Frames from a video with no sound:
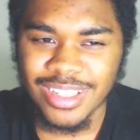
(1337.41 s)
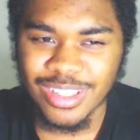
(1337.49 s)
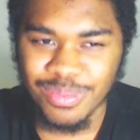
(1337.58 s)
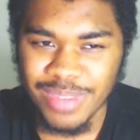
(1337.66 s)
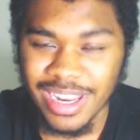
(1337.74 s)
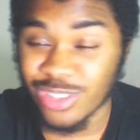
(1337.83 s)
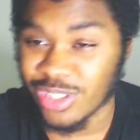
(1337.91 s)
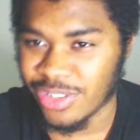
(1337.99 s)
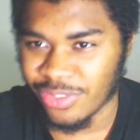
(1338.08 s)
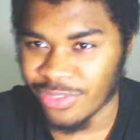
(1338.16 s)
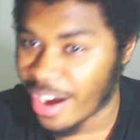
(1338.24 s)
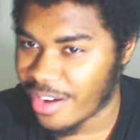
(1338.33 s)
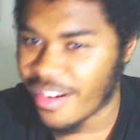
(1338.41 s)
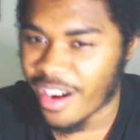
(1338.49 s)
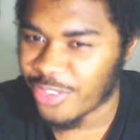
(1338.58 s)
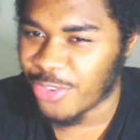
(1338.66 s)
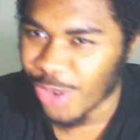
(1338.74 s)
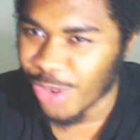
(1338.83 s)
To me, that's just very, very
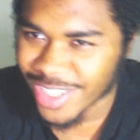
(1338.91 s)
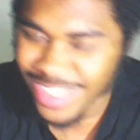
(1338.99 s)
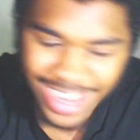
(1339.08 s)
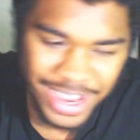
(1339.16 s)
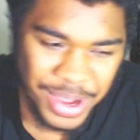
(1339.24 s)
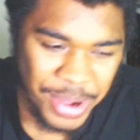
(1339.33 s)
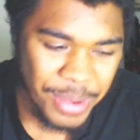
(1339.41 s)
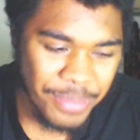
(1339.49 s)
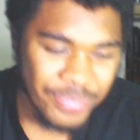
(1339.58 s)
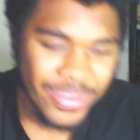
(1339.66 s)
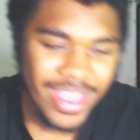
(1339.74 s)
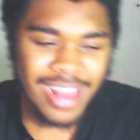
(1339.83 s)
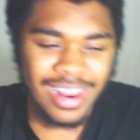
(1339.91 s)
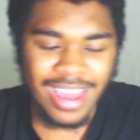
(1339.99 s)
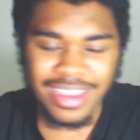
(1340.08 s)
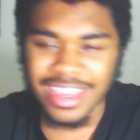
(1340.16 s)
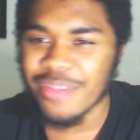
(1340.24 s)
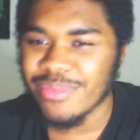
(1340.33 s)
foolish.
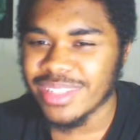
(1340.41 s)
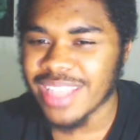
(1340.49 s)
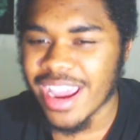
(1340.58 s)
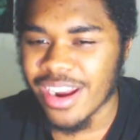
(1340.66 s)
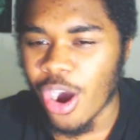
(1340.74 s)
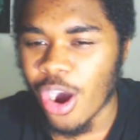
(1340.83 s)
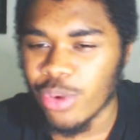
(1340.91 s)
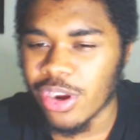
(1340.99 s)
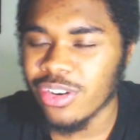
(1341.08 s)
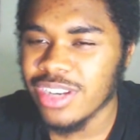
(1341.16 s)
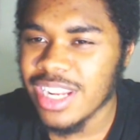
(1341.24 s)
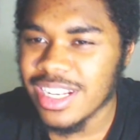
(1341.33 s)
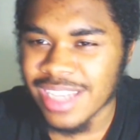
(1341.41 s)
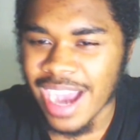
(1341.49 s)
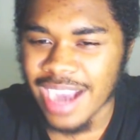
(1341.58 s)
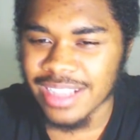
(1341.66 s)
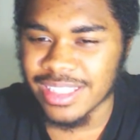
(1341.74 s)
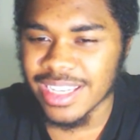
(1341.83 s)
Like him saying, "Oh, we don't need
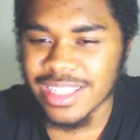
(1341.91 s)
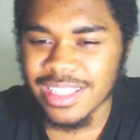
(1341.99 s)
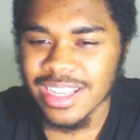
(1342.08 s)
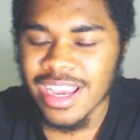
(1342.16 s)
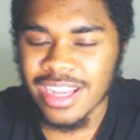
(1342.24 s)
tactics.